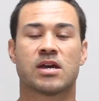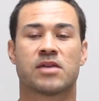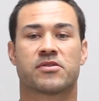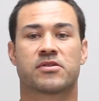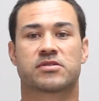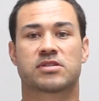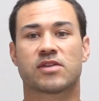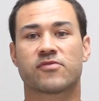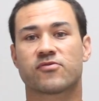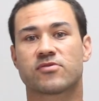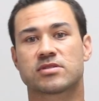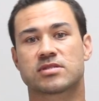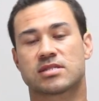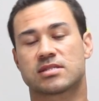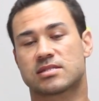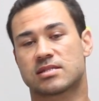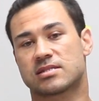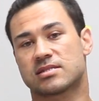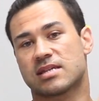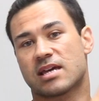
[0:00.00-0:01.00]
The difference
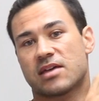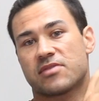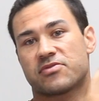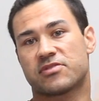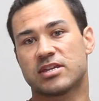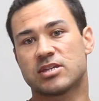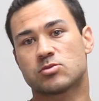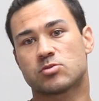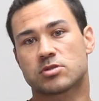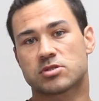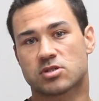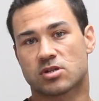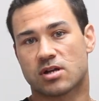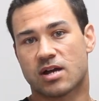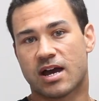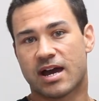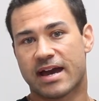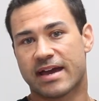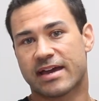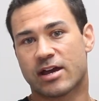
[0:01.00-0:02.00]
is that these ones are
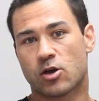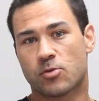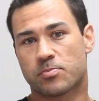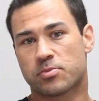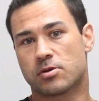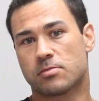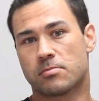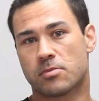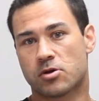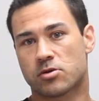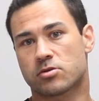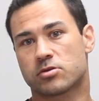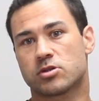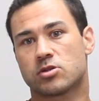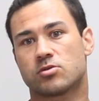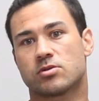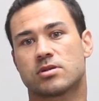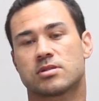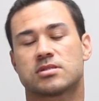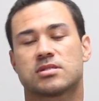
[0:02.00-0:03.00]
high output motor
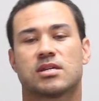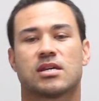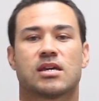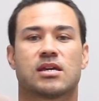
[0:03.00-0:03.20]
units,